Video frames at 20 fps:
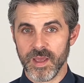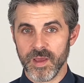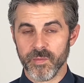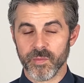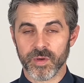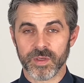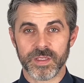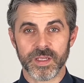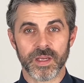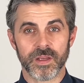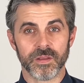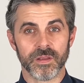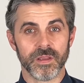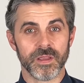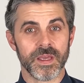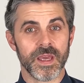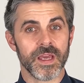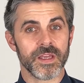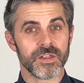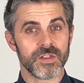
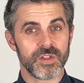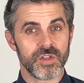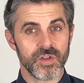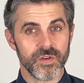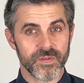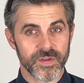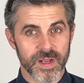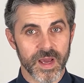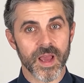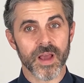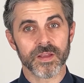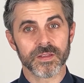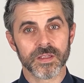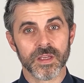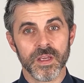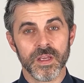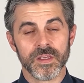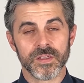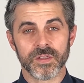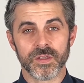particularly as juveniles,
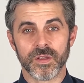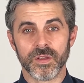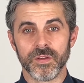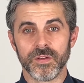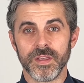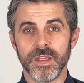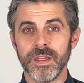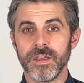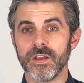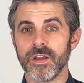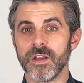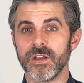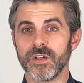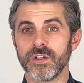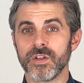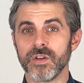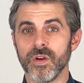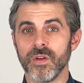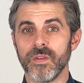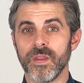so you need to
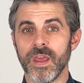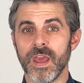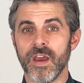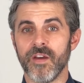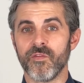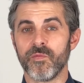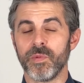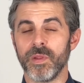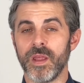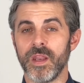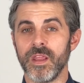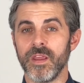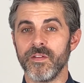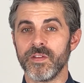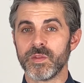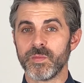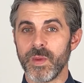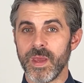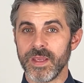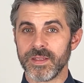ensure they have plenty of
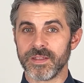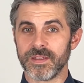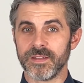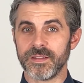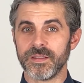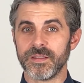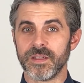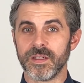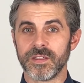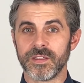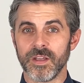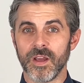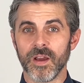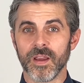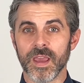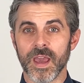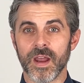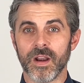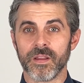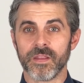spaces to duck
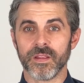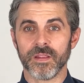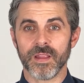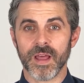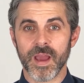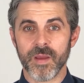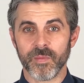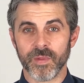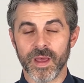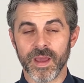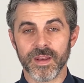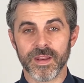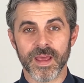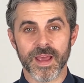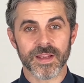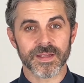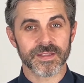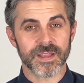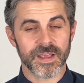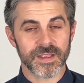out of the limelight
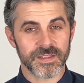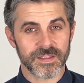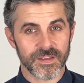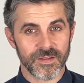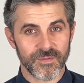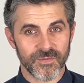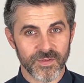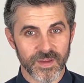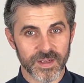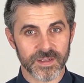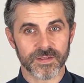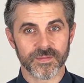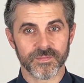as they see fit.